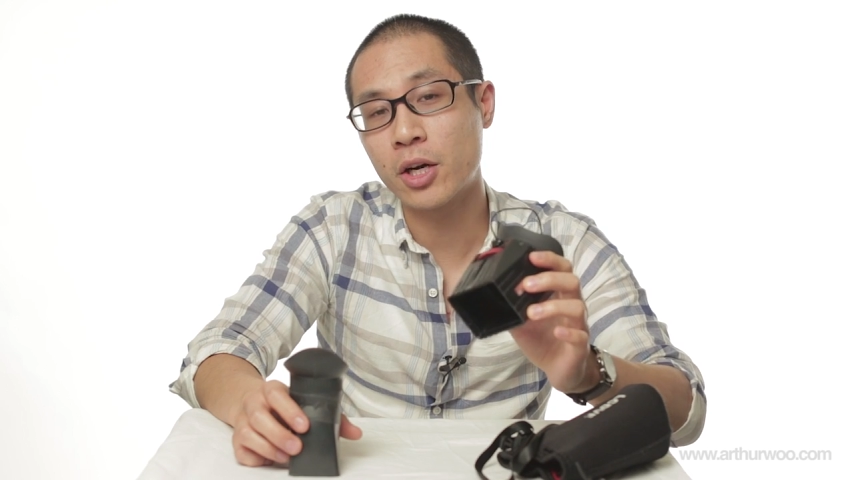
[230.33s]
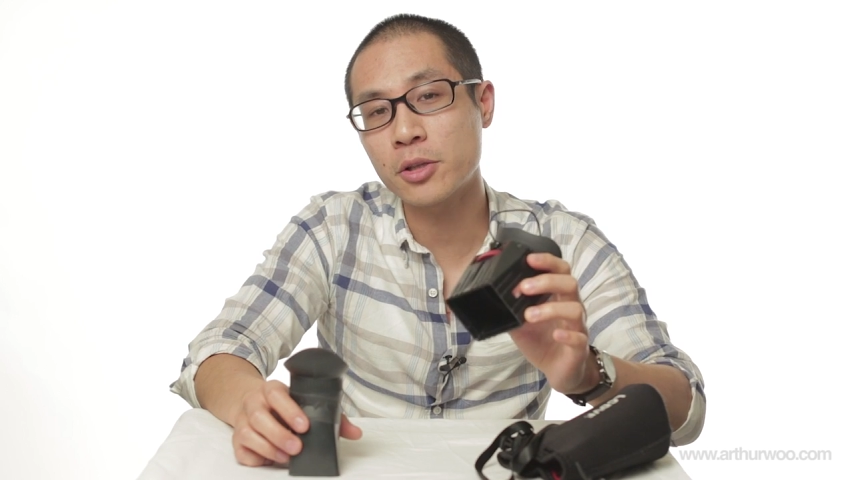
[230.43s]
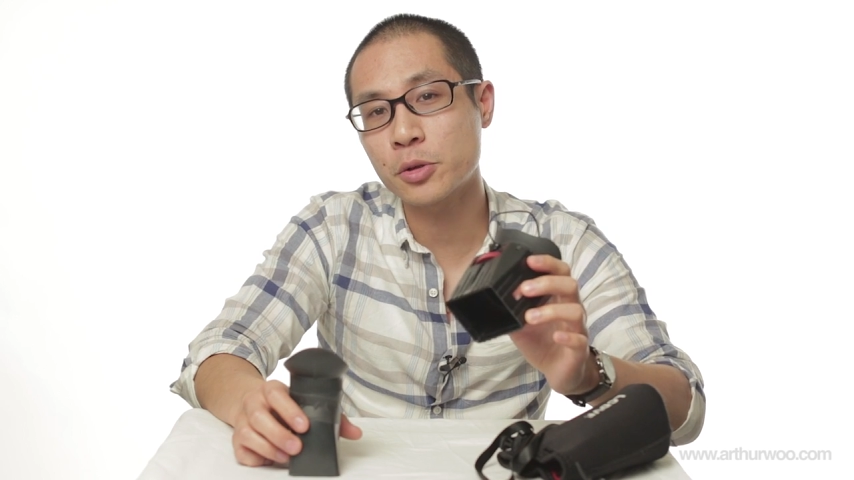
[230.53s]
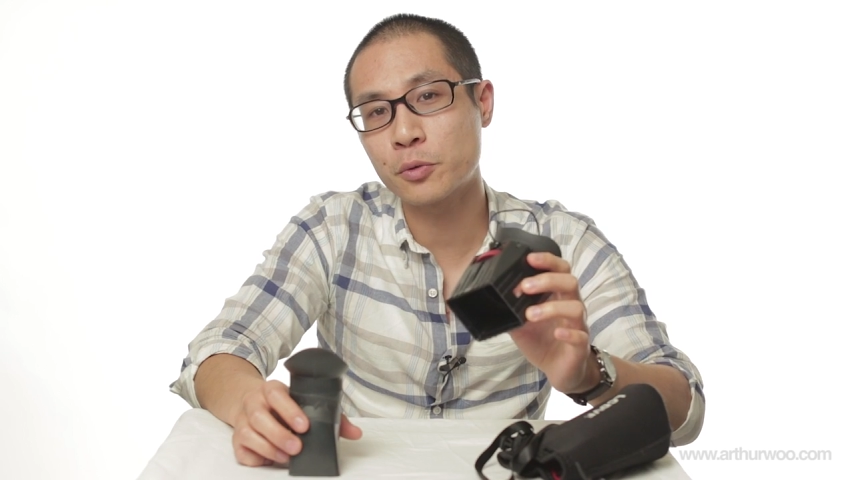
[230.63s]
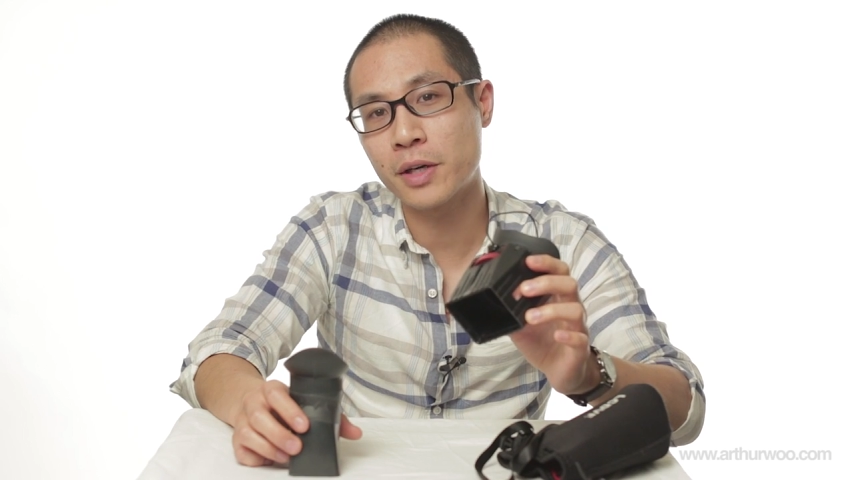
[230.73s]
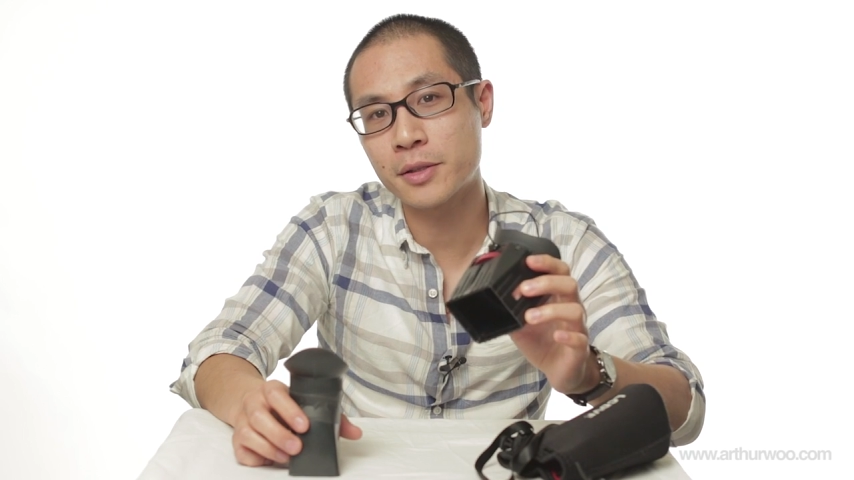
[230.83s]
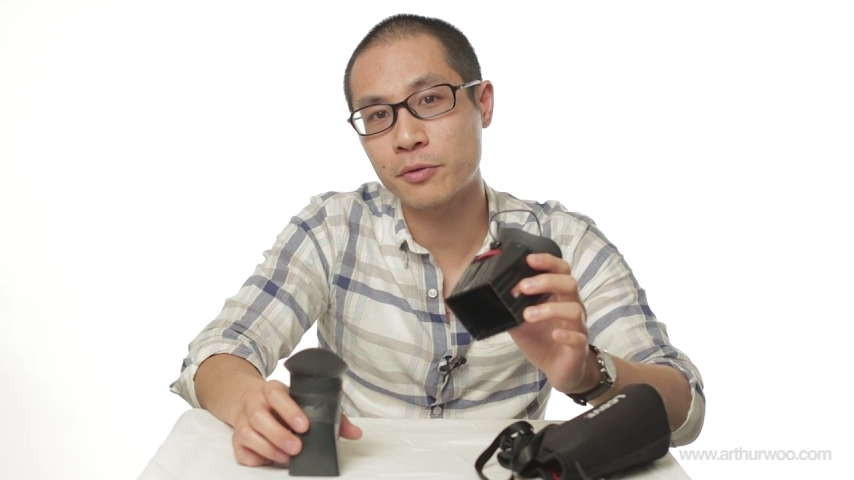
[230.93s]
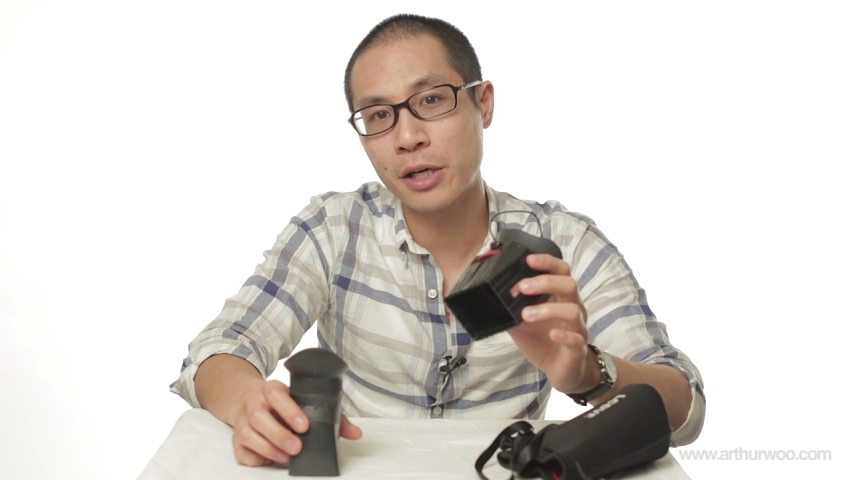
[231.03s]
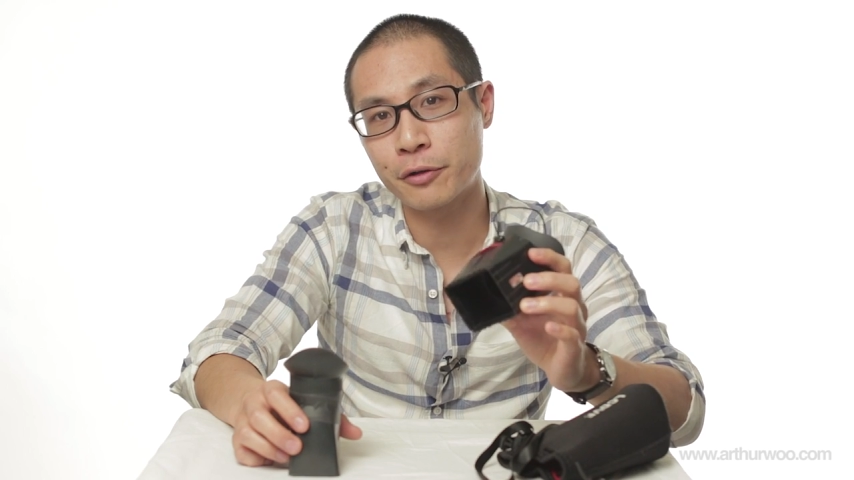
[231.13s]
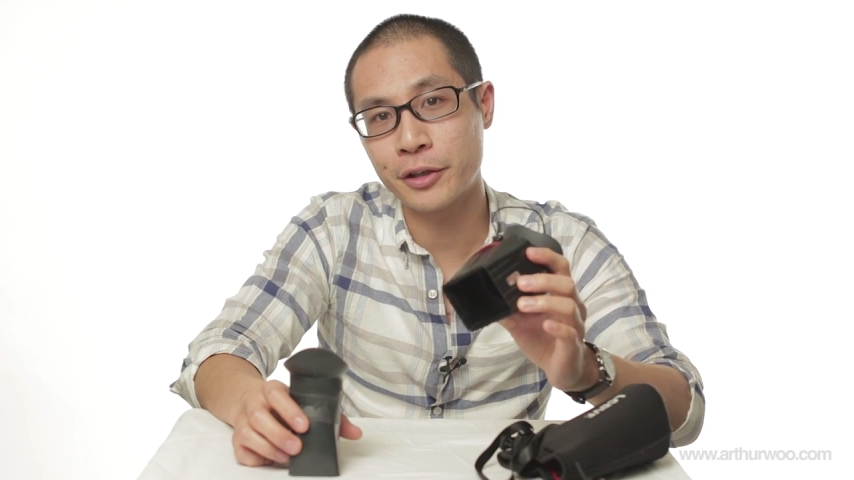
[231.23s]
also runs
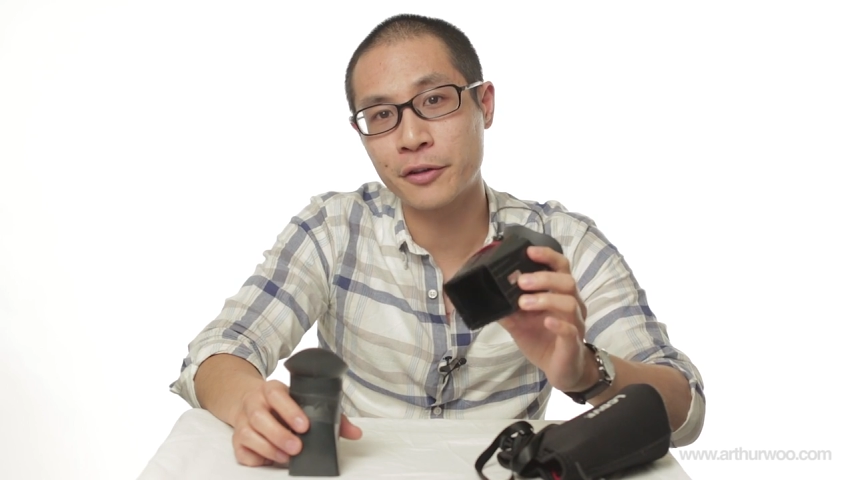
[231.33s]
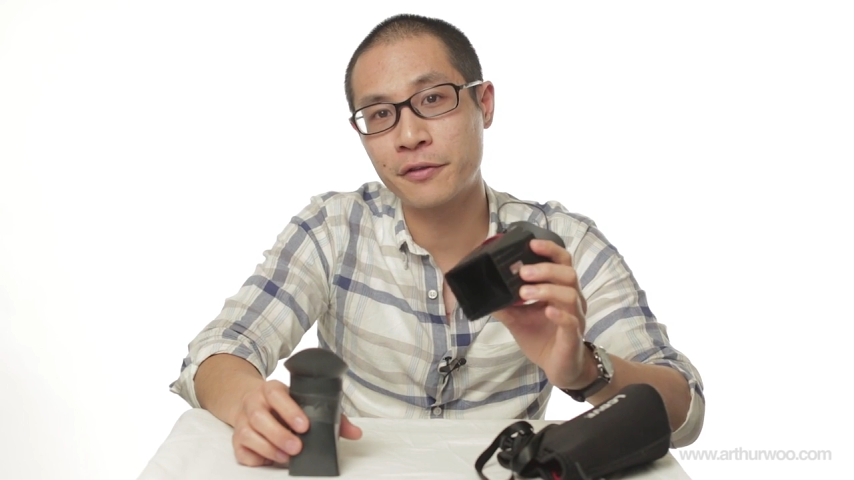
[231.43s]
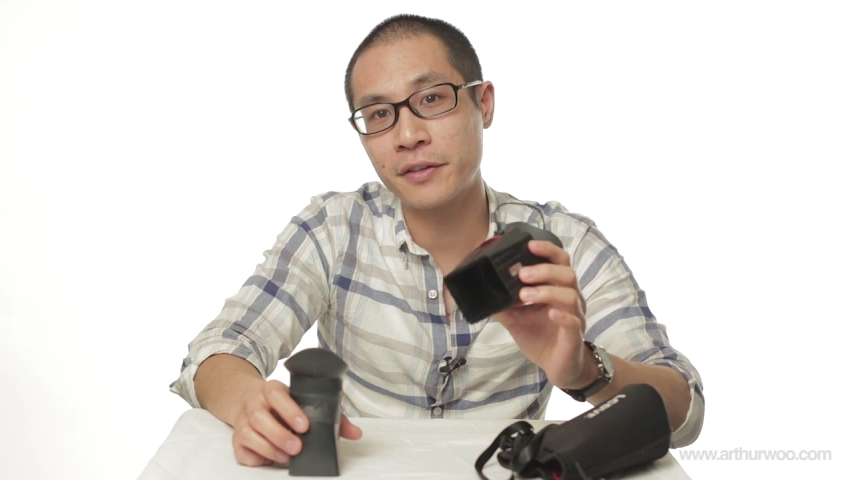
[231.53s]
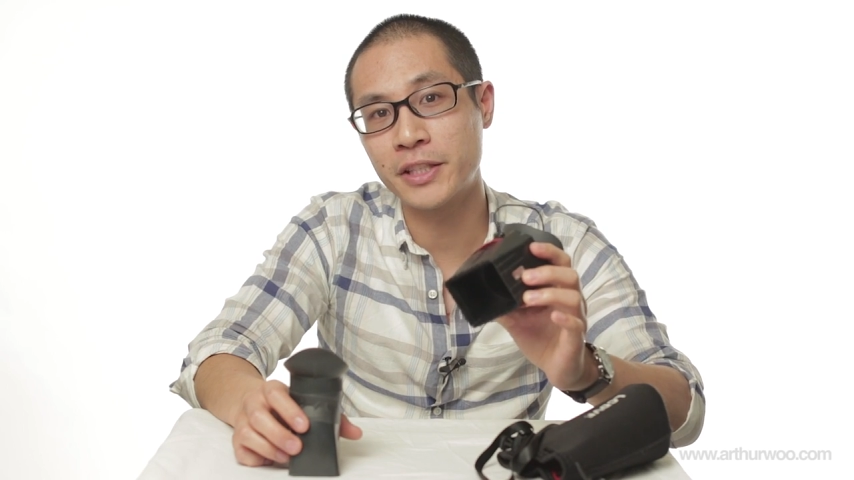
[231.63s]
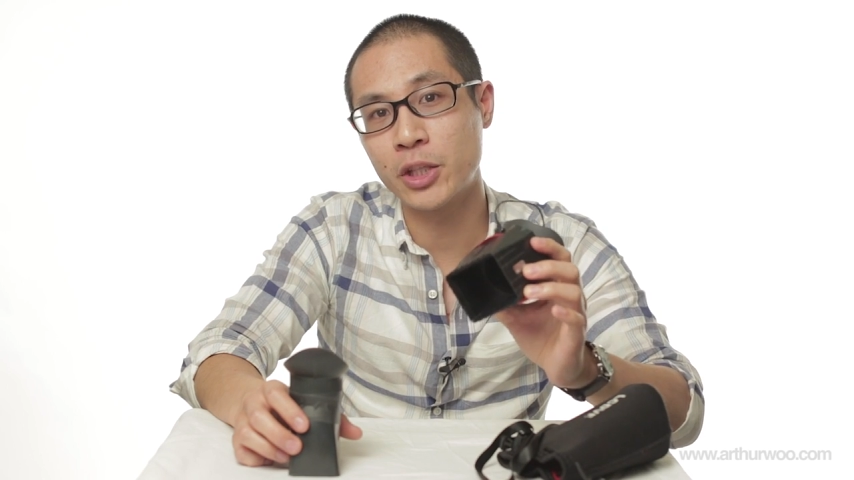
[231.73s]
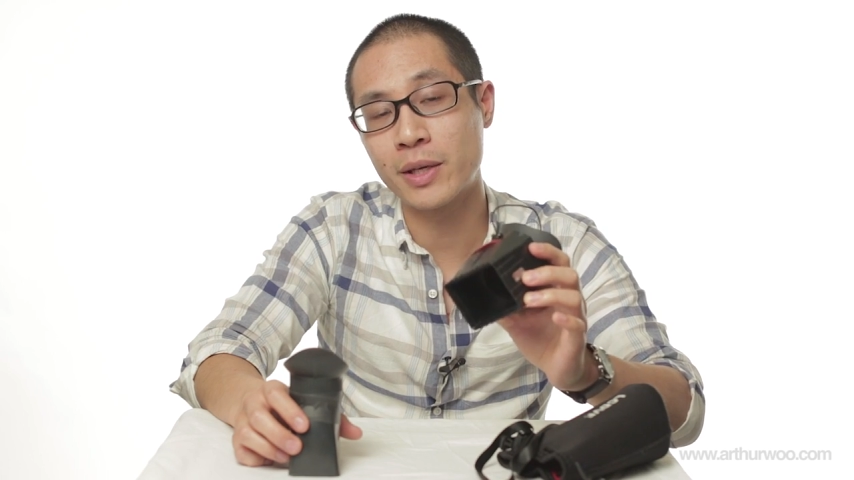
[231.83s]
around 350